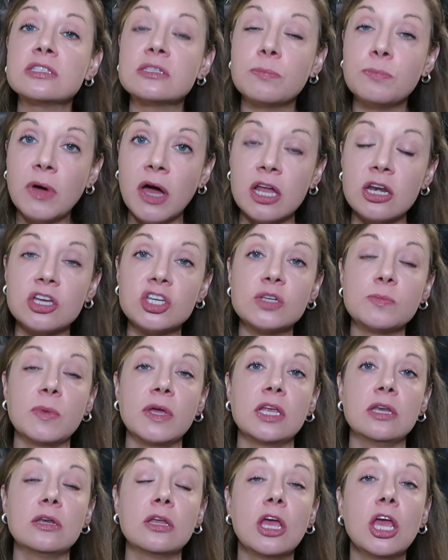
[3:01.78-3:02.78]
it's a
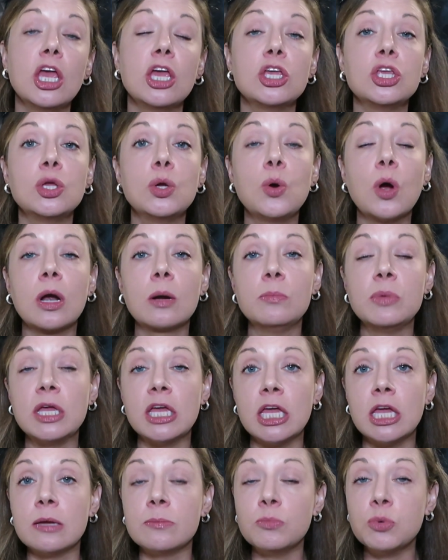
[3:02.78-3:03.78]
punishment. You are
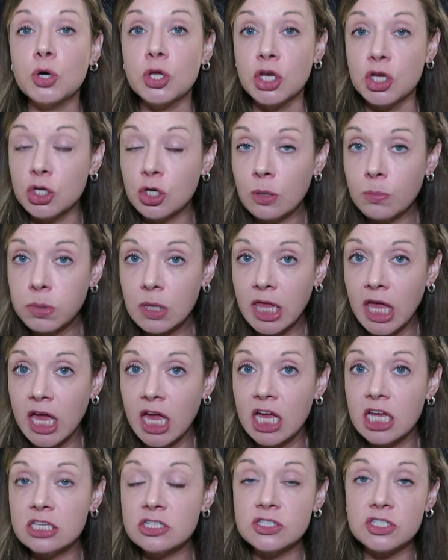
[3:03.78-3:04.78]
being put in your
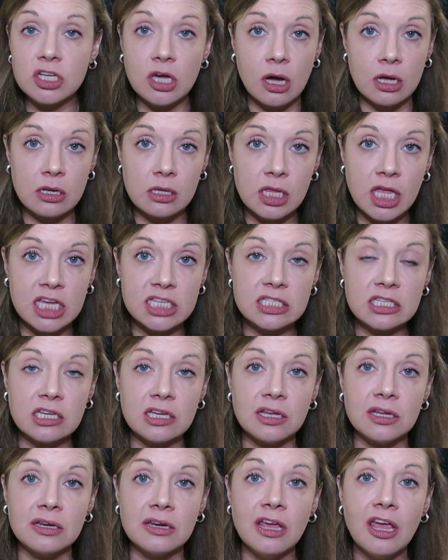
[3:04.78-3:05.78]
place, taught a
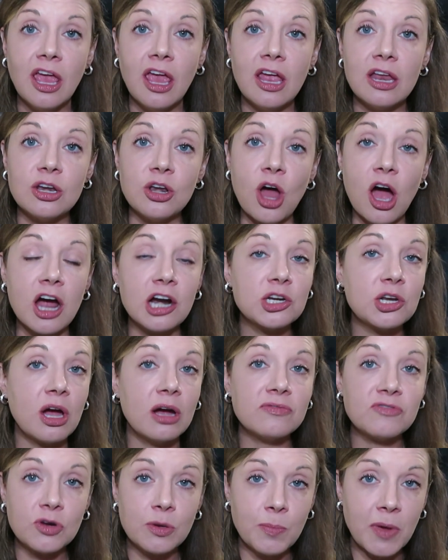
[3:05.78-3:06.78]
lesson, knocked
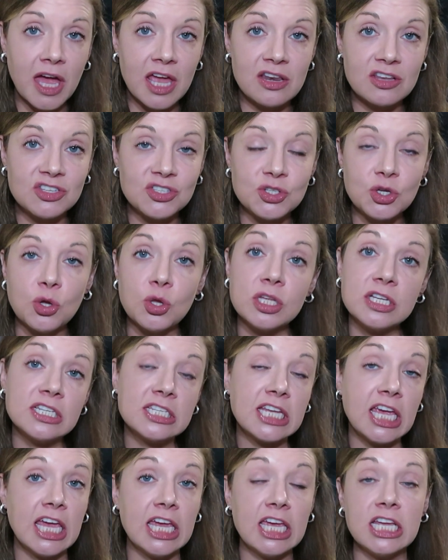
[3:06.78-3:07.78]
off your pedestal,
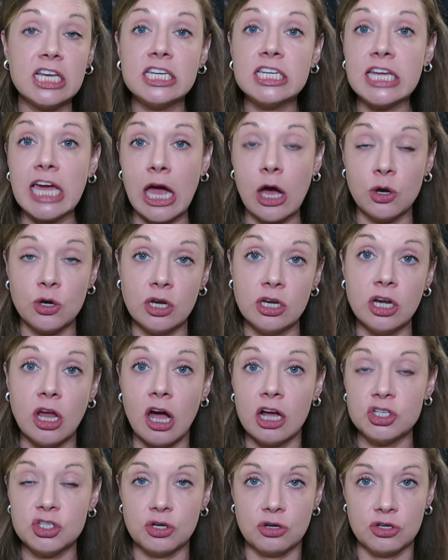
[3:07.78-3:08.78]
and taken down a
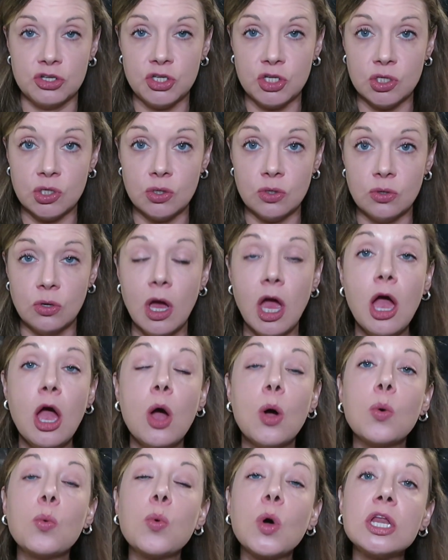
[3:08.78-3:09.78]
notch or two.
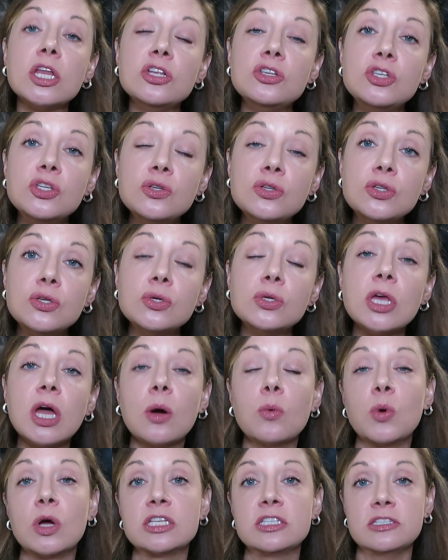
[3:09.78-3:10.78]
What did you do
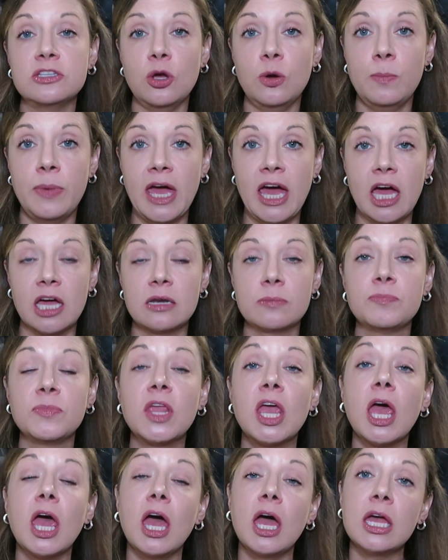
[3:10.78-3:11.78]
that was so bad?
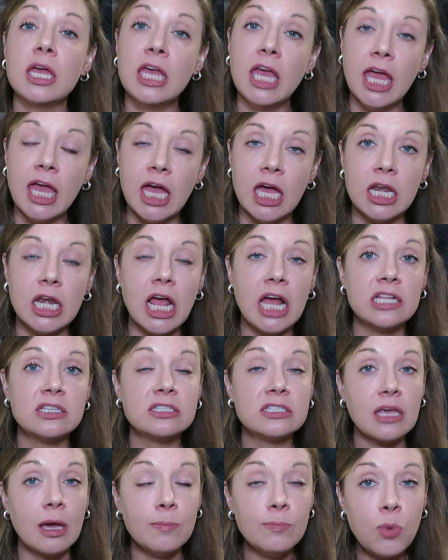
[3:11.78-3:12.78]
Again, at
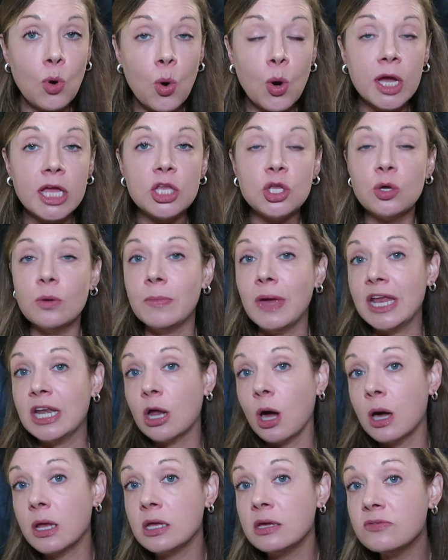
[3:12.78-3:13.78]
some point you may
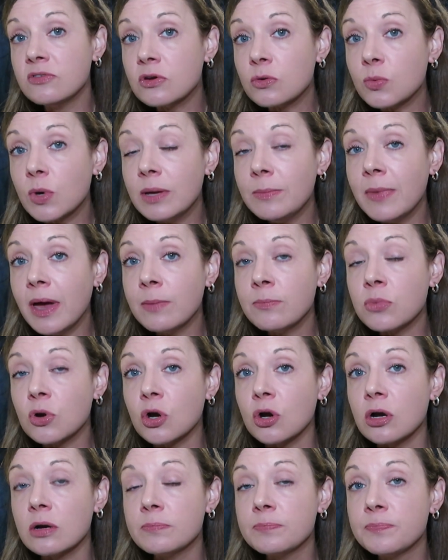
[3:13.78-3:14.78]
not even
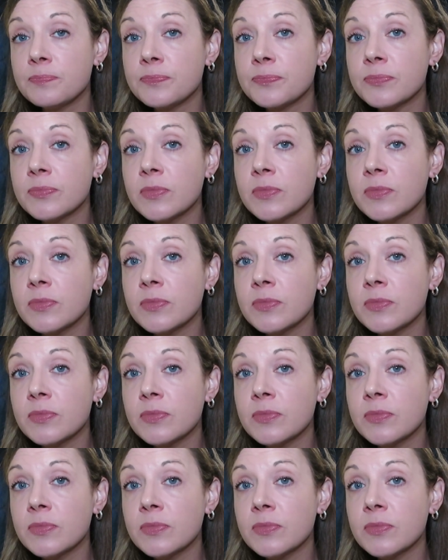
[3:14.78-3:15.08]
remember,